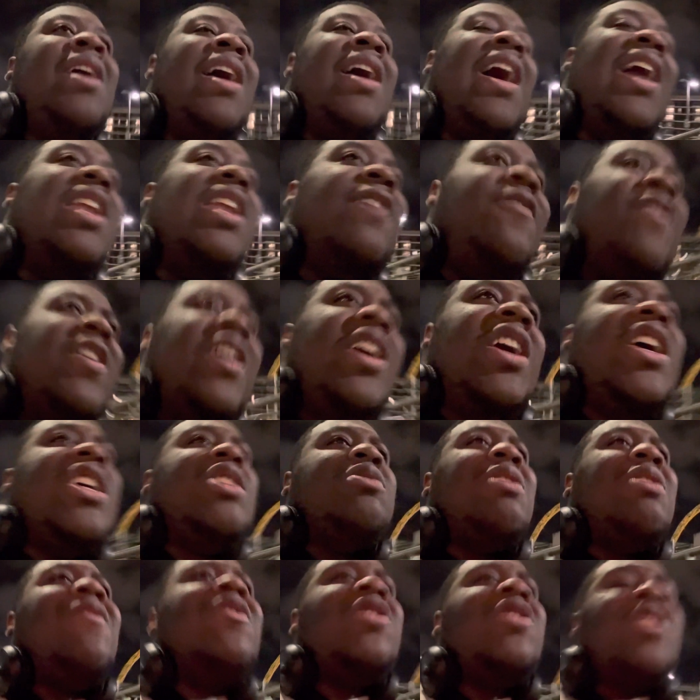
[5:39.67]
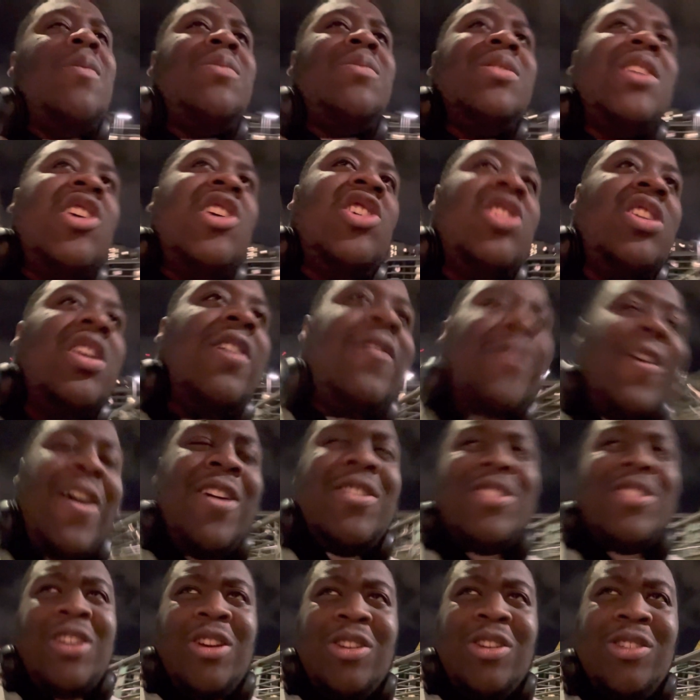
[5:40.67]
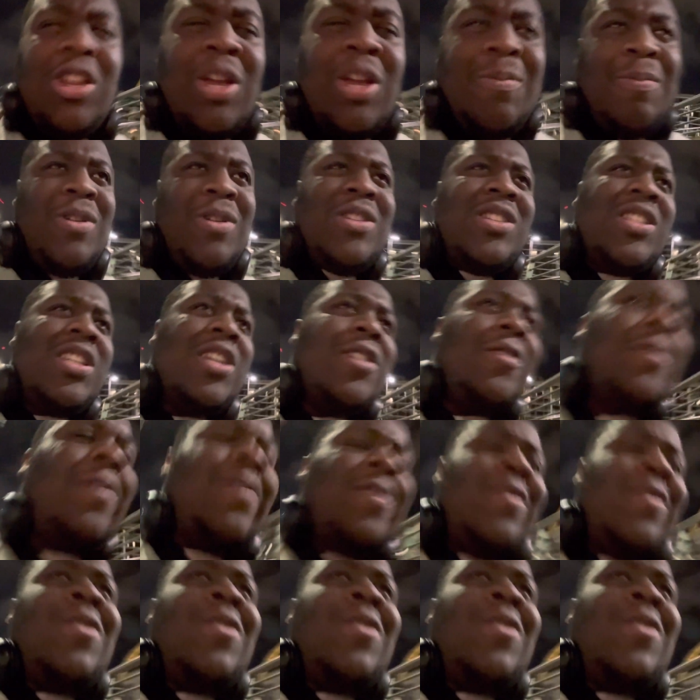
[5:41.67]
And the thing is, having this conversation, it felt so, so positive.